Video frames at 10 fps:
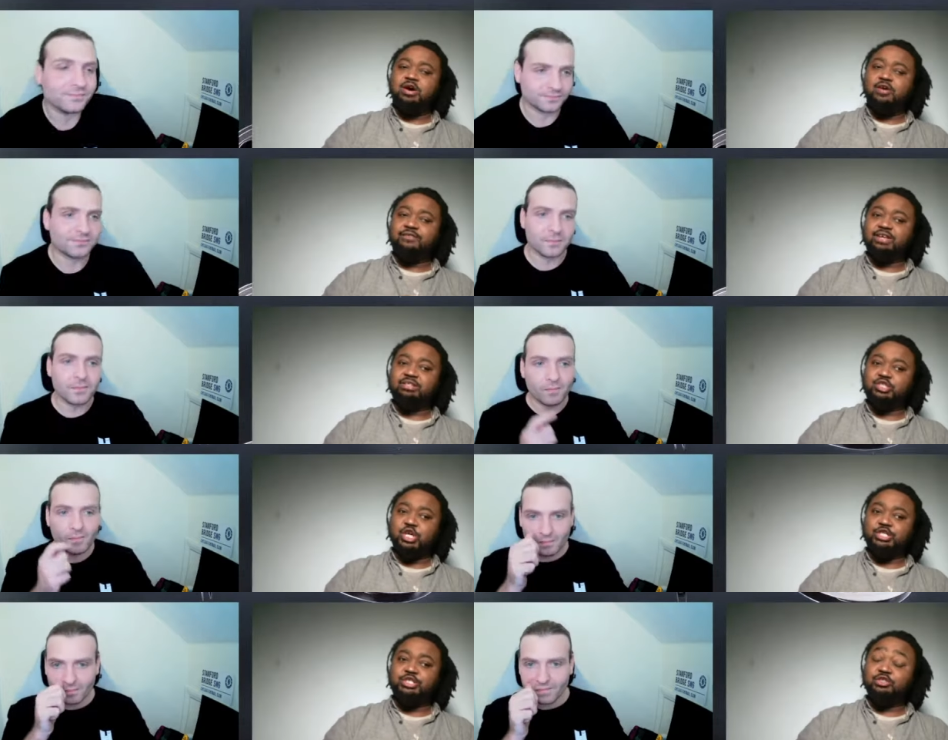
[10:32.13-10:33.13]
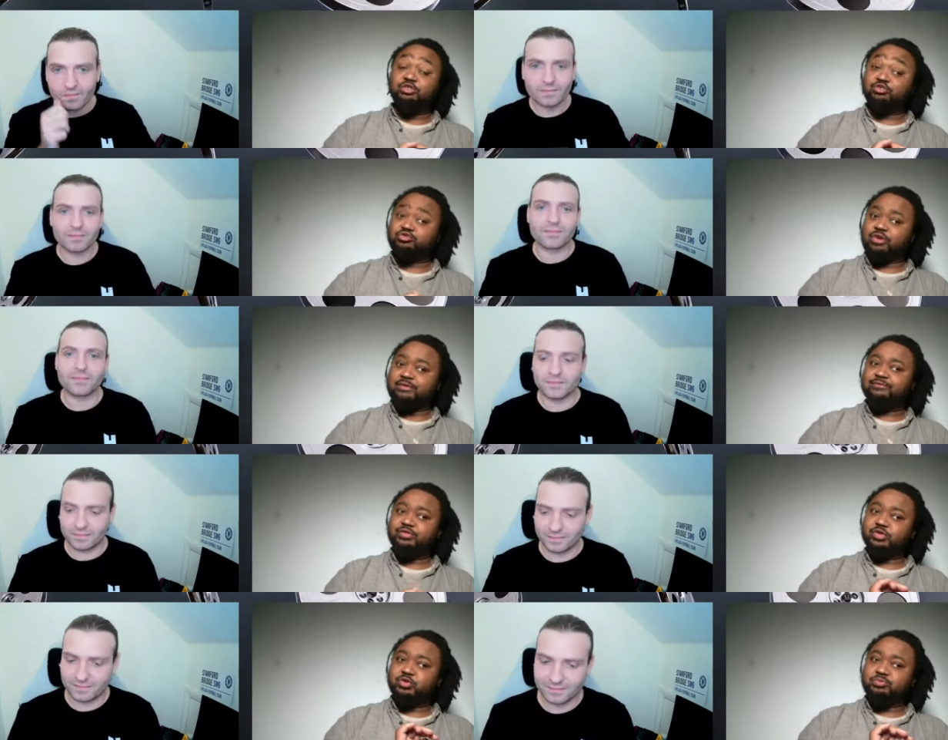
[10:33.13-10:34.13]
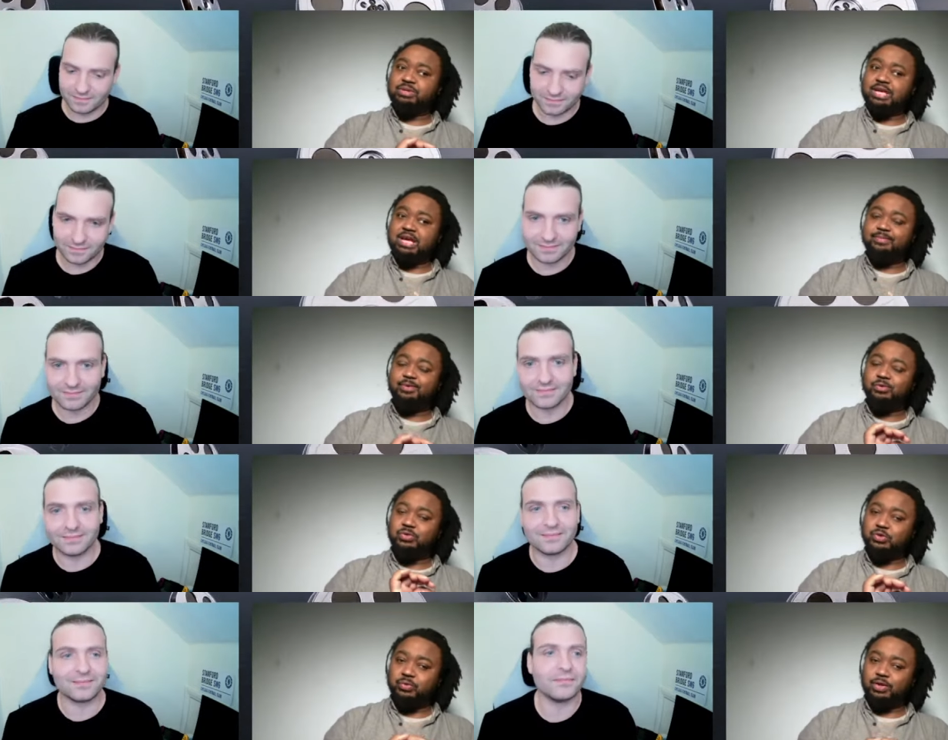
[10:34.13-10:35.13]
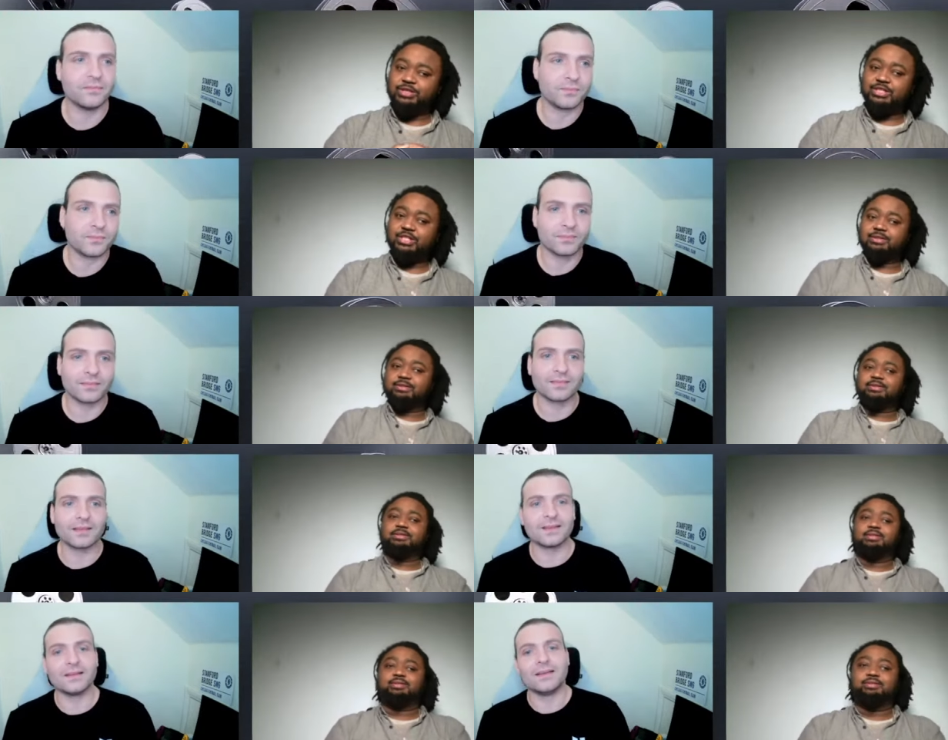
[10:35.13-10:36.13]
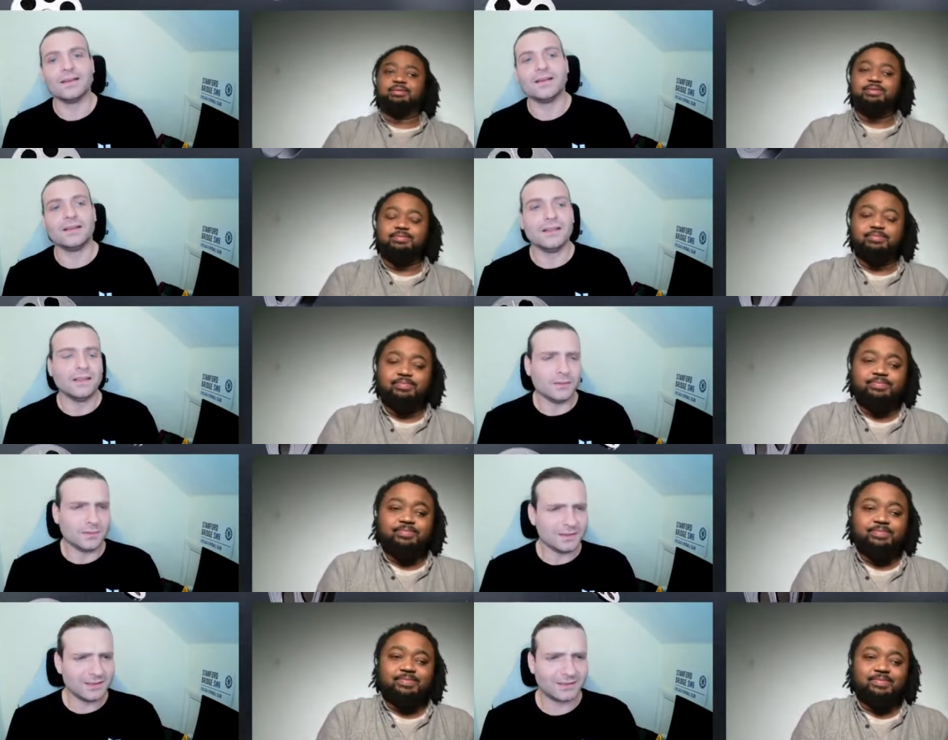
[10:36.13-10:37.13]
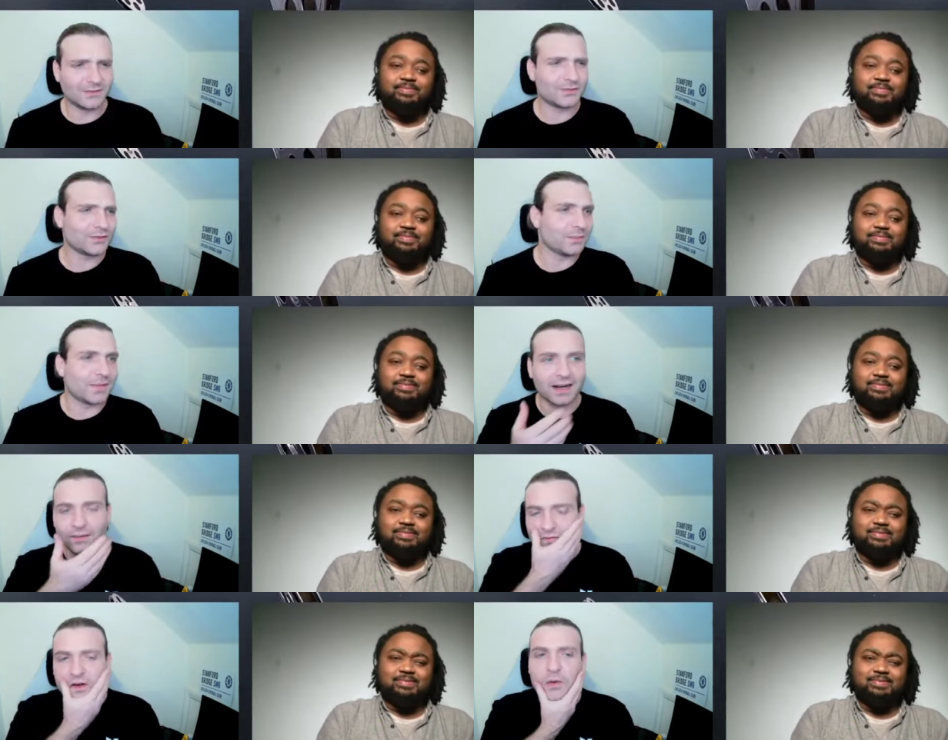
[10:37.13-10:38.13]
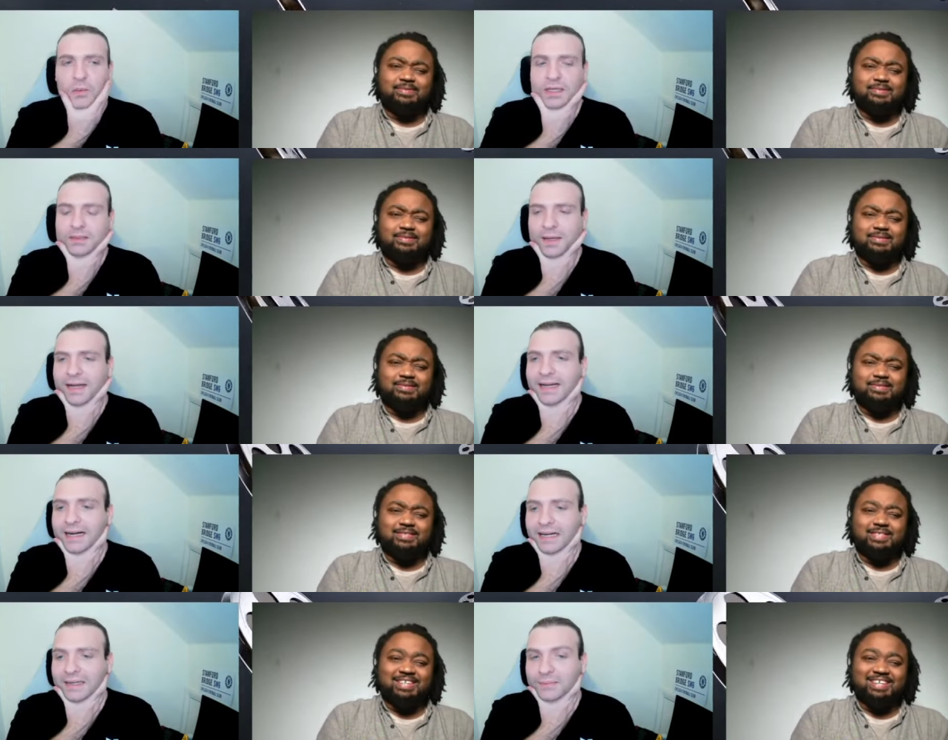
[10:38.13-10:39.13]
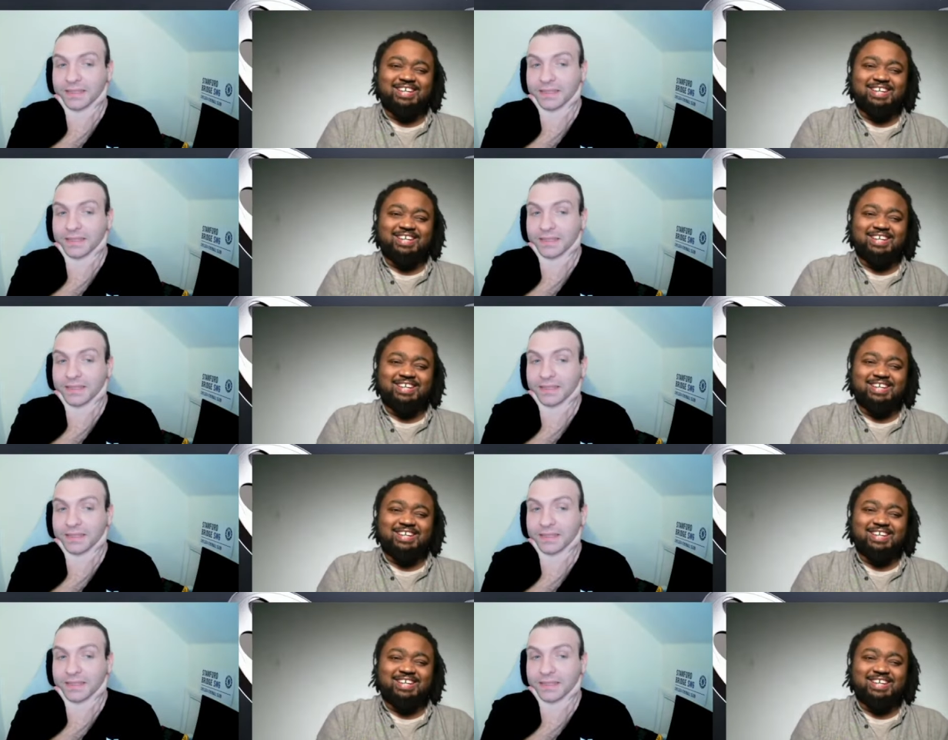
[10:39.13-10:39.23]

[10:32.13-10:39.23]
Speaker 1: of a certain strength to be able to watch it.
Speaker 2: Well, summed that up very well, mate. Um,